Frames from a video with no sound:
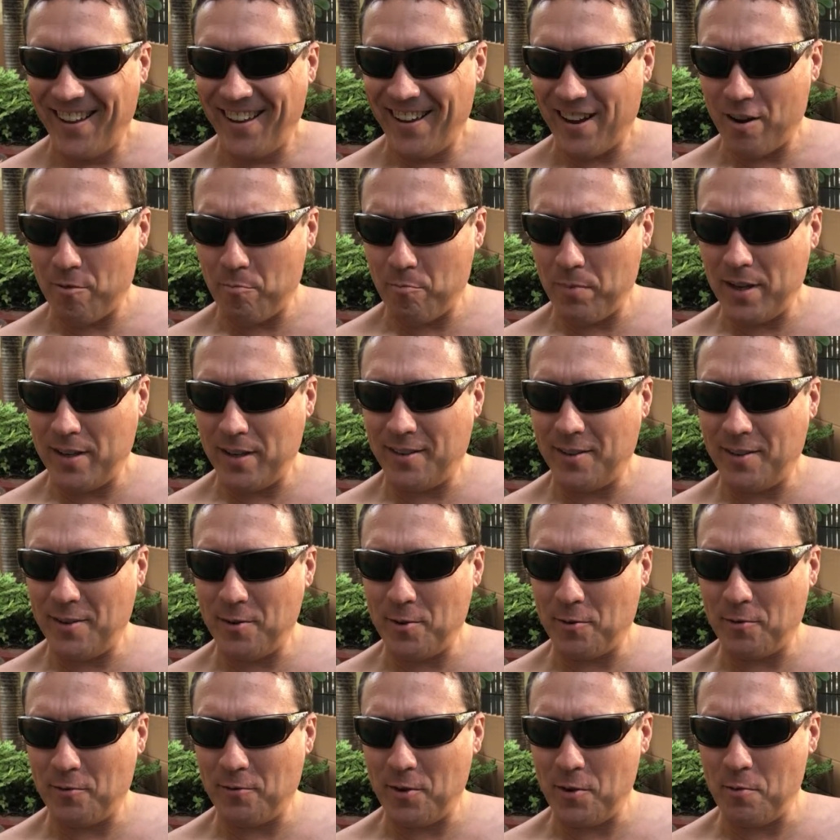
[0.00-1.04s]
I've been to
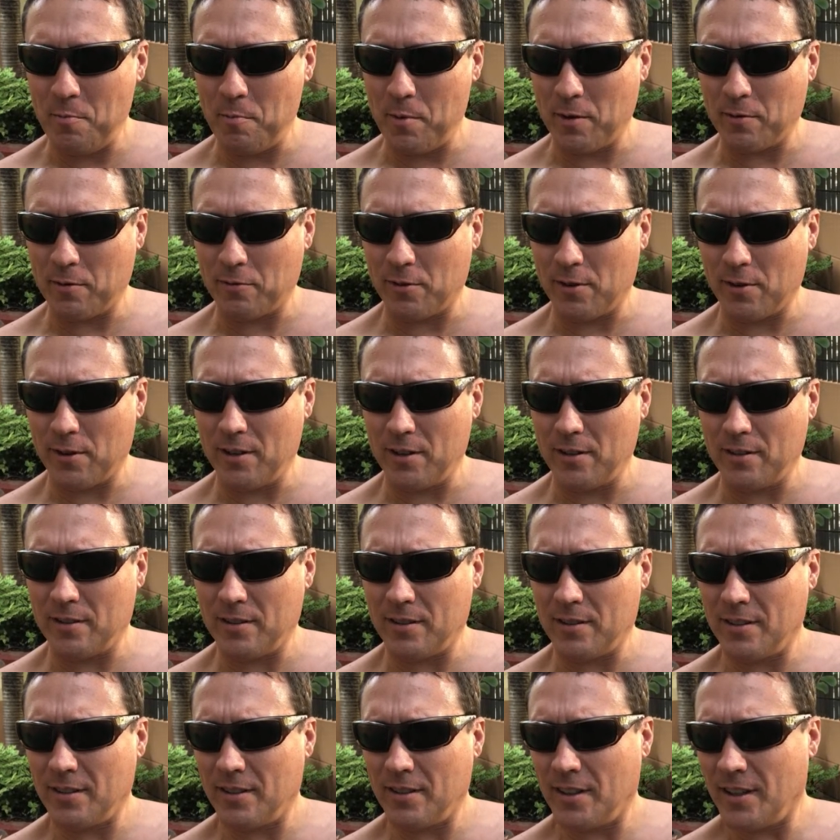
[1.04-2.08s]
a few, my friends.
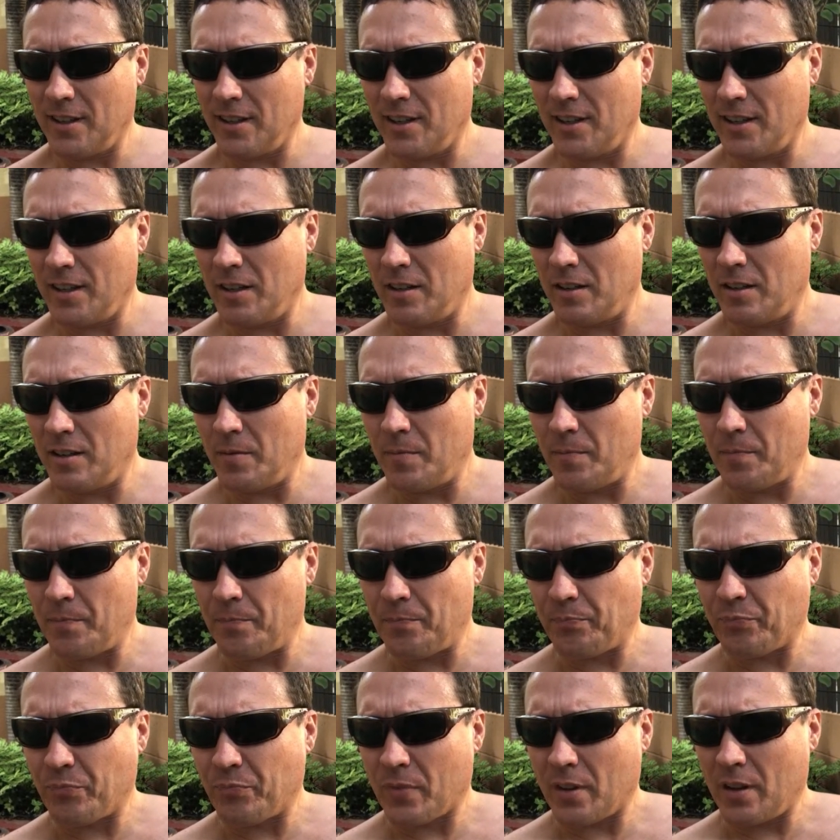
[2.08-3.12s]

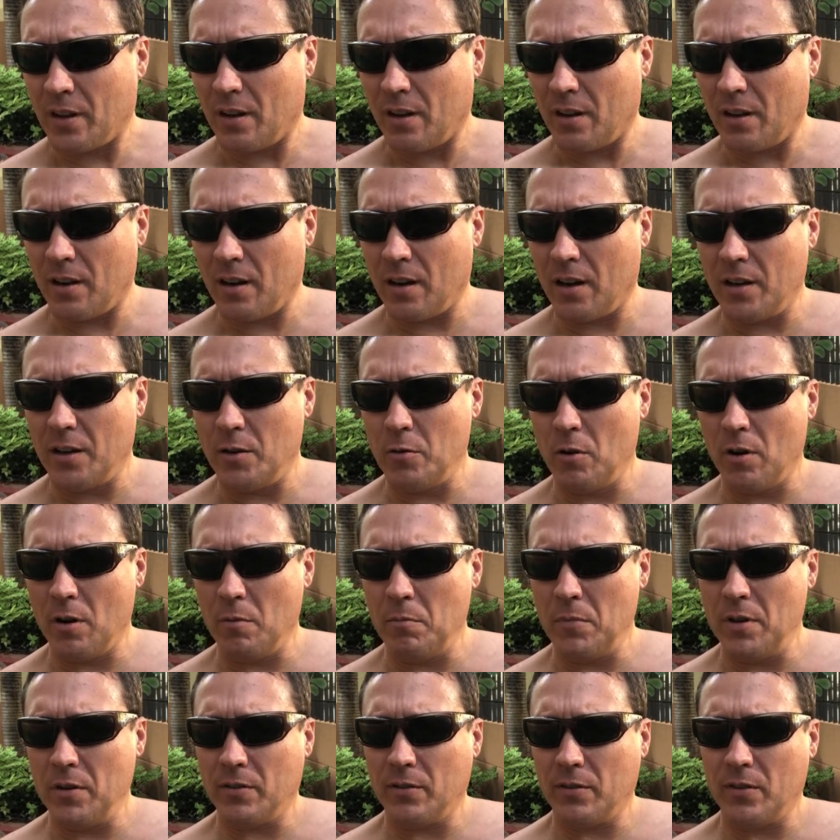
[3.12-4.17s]
Do I
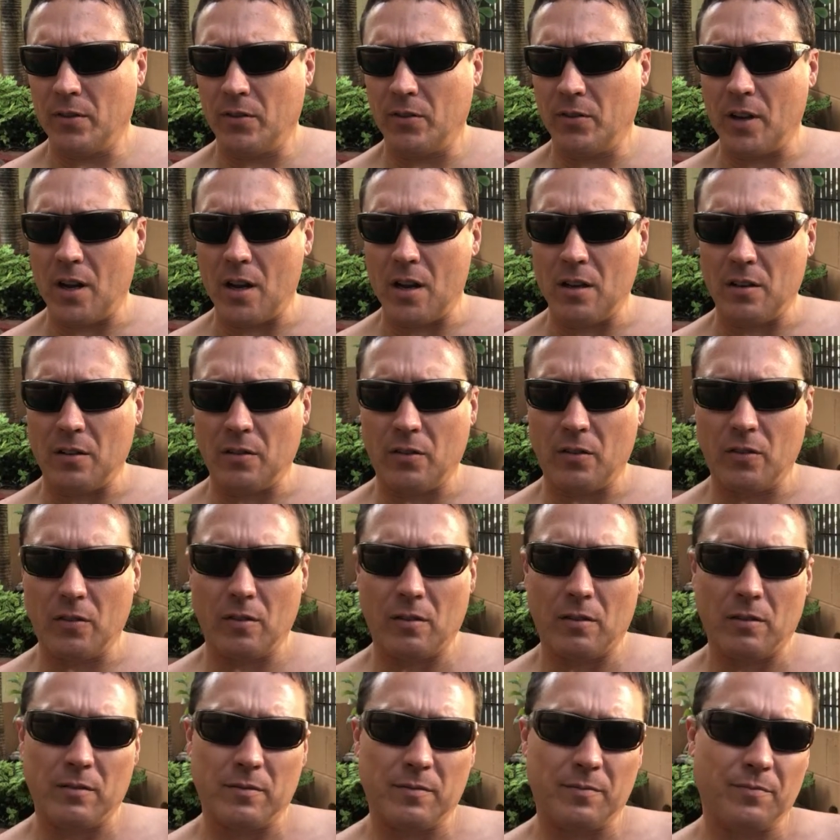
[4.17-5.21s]
miss the States?
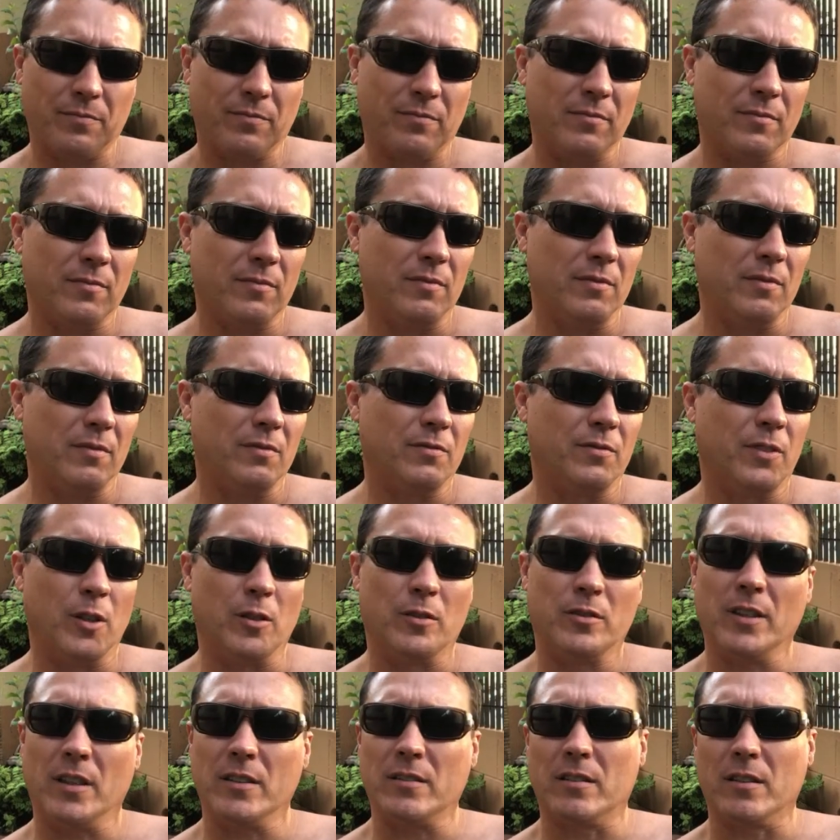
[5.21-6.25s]

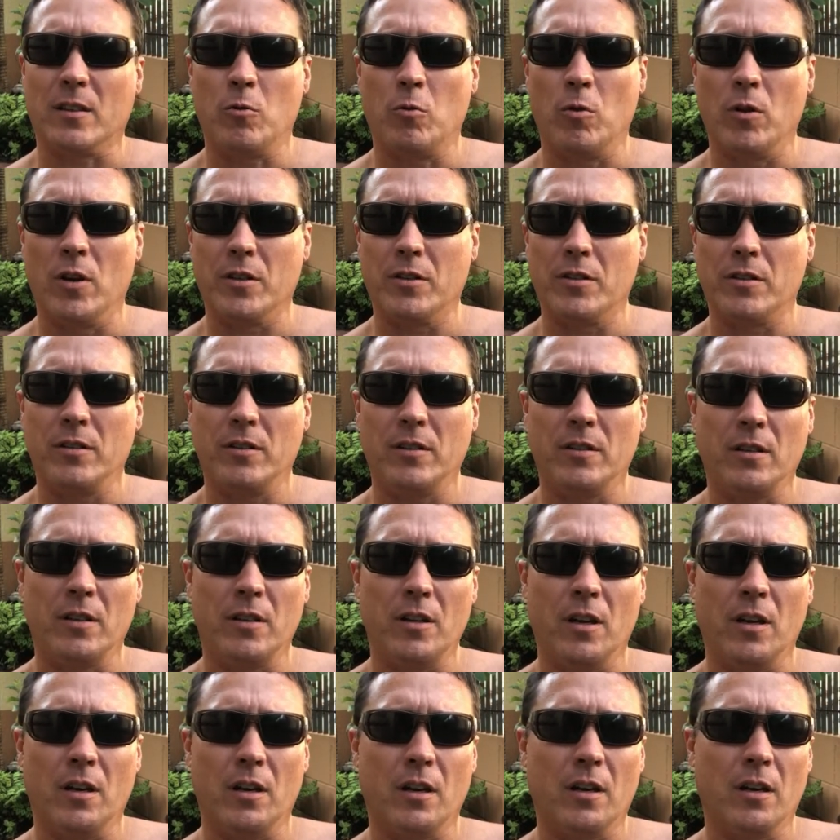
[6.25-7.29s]
Folks, that's a
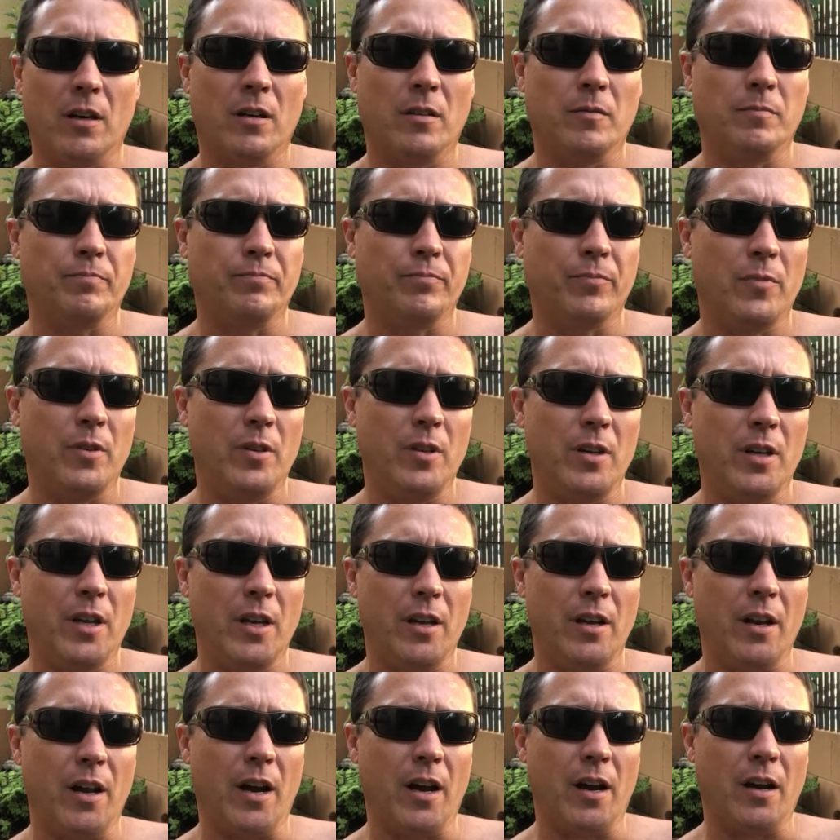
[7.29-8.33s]
question you
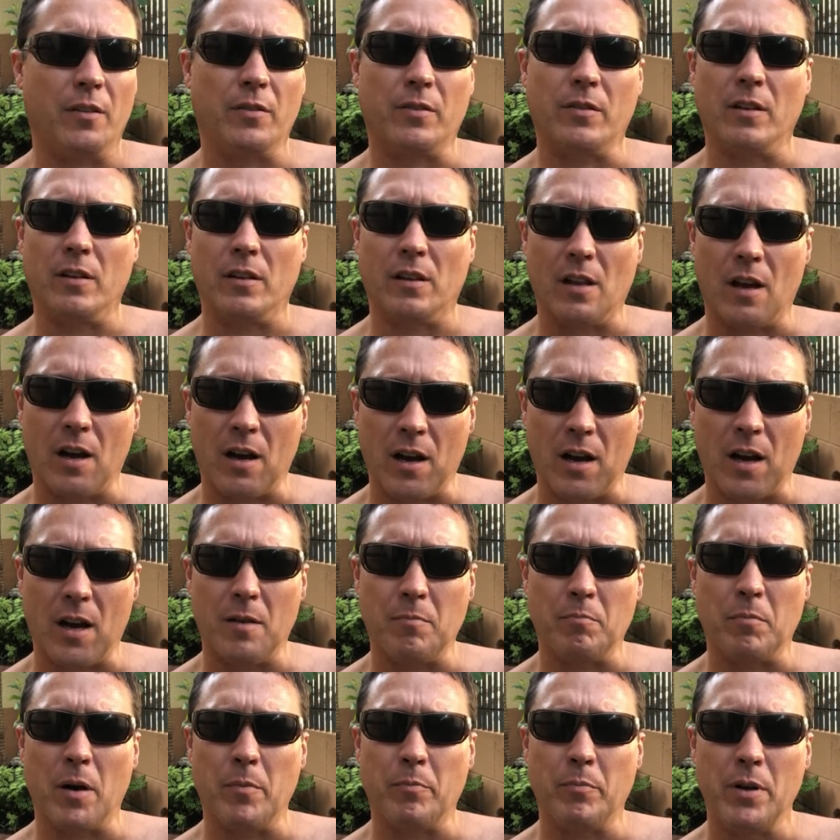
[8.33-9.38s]
get asked a
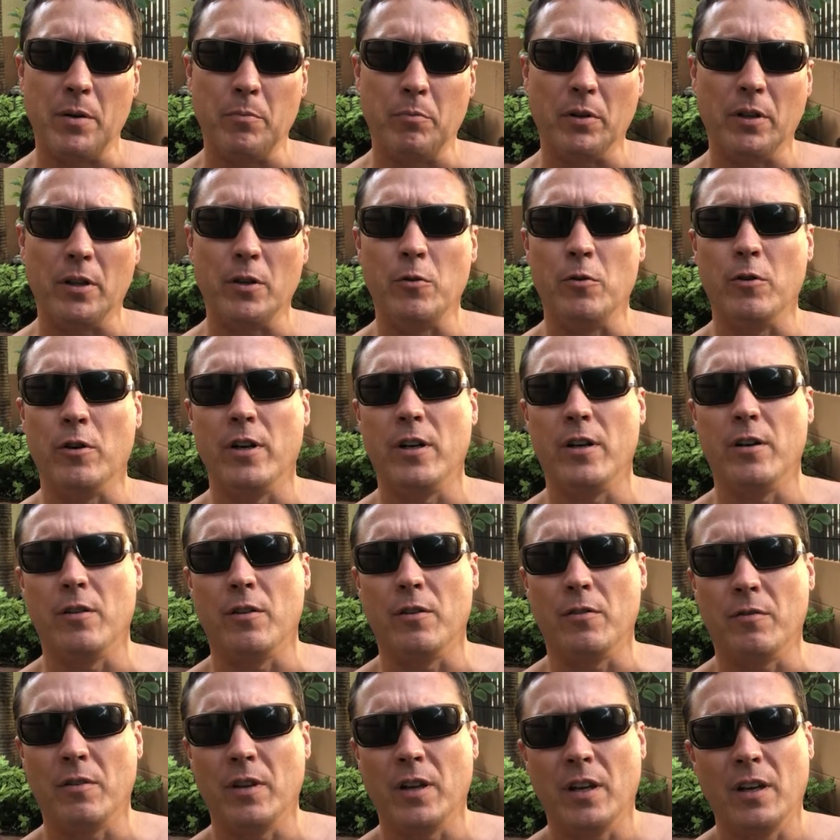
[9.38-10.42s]
lot by people who are here
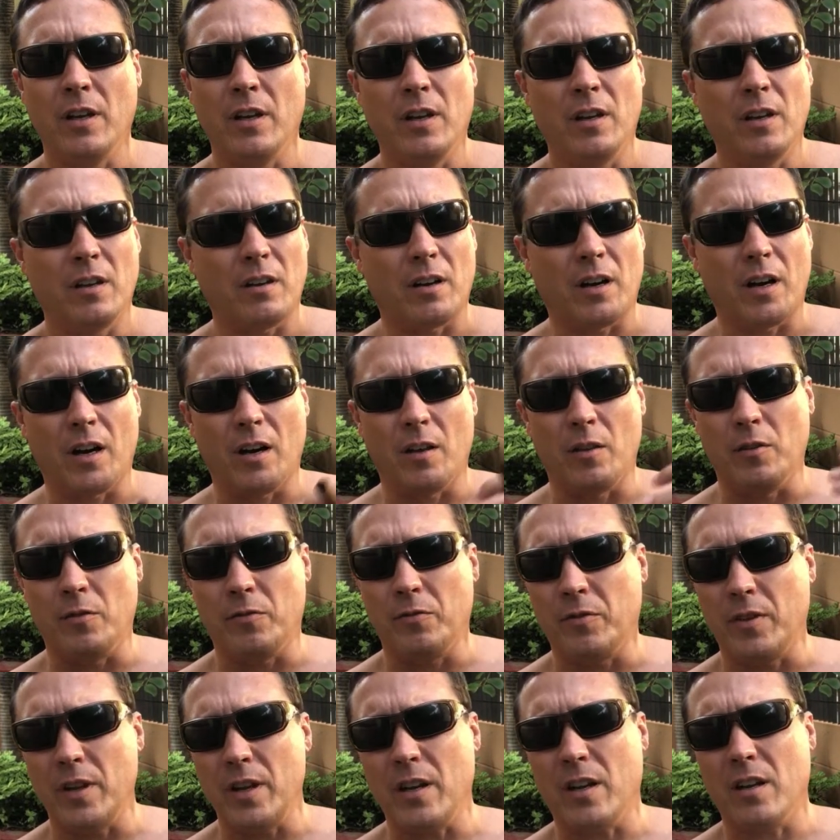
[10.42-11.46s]
that are either
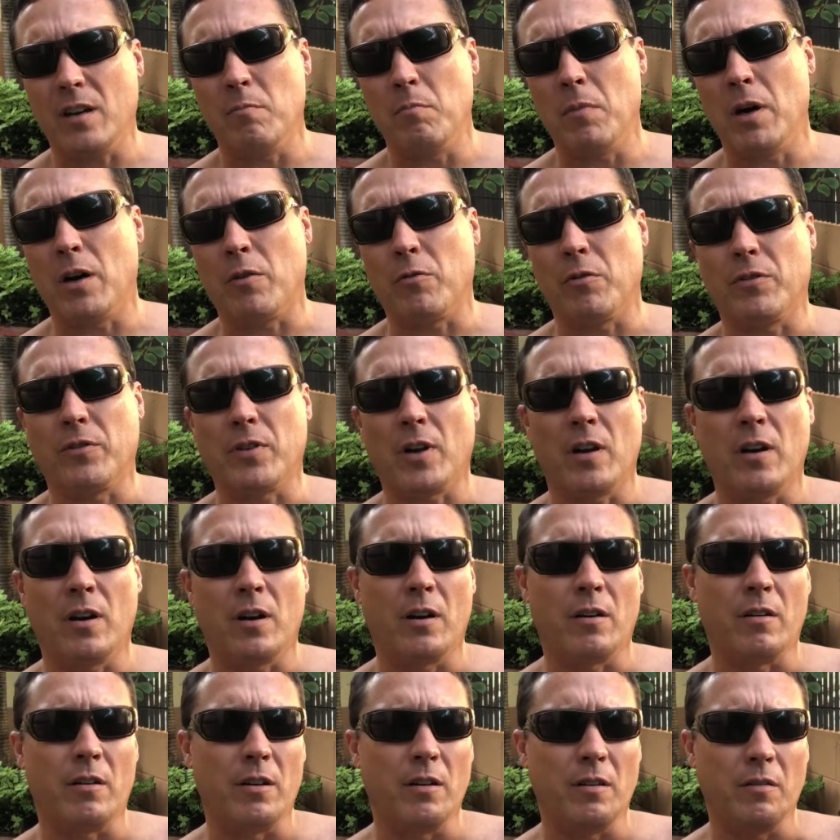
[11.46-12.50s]
thinking about
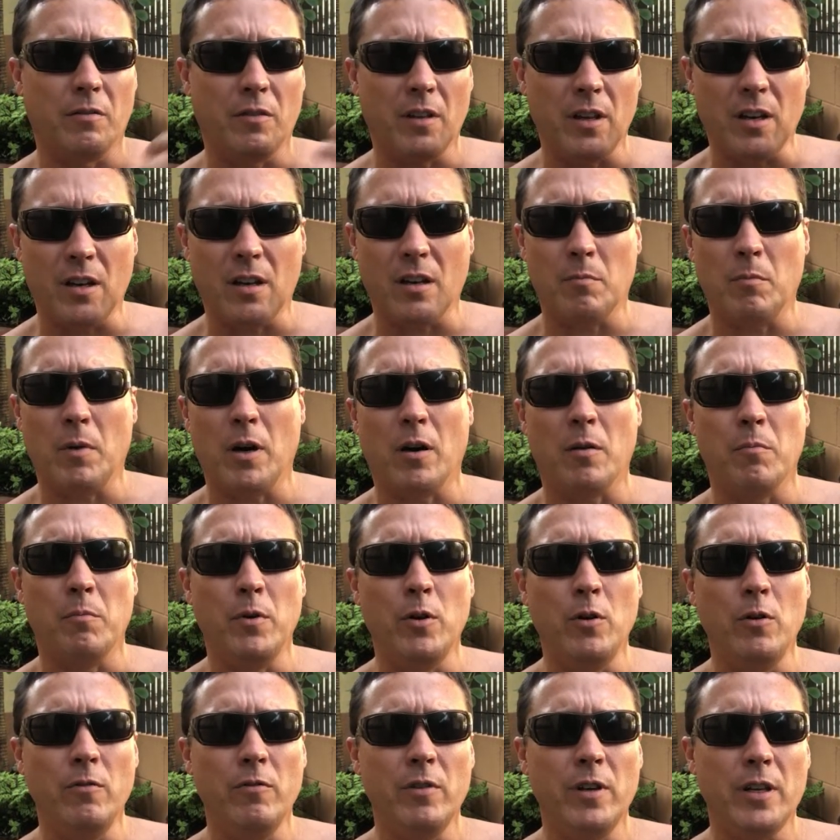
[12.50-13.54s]
retiring, thinking about
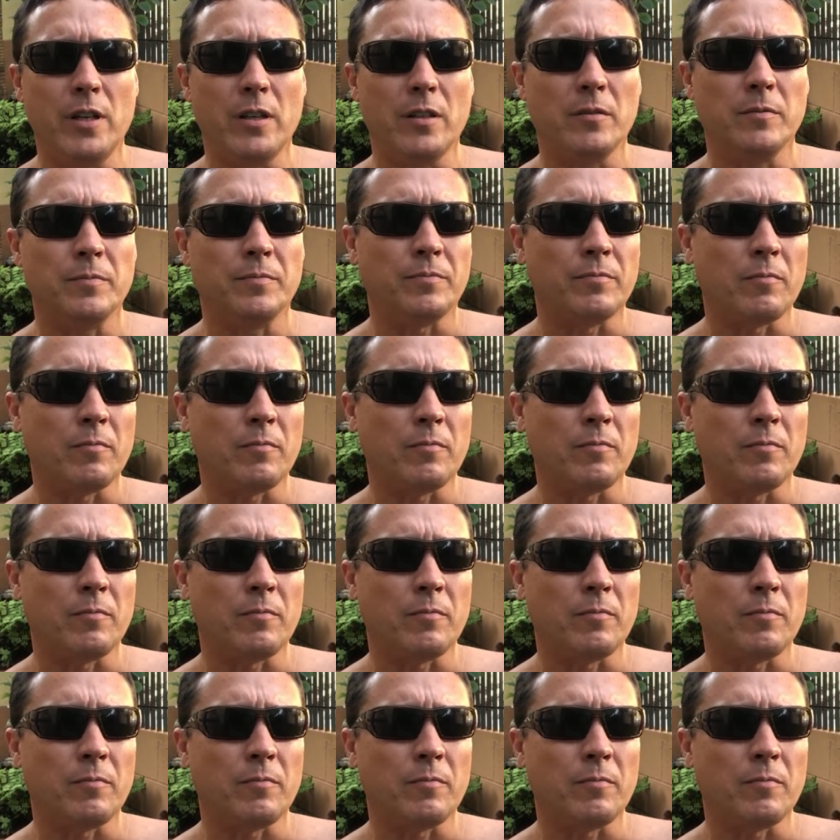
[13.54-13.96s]
moving.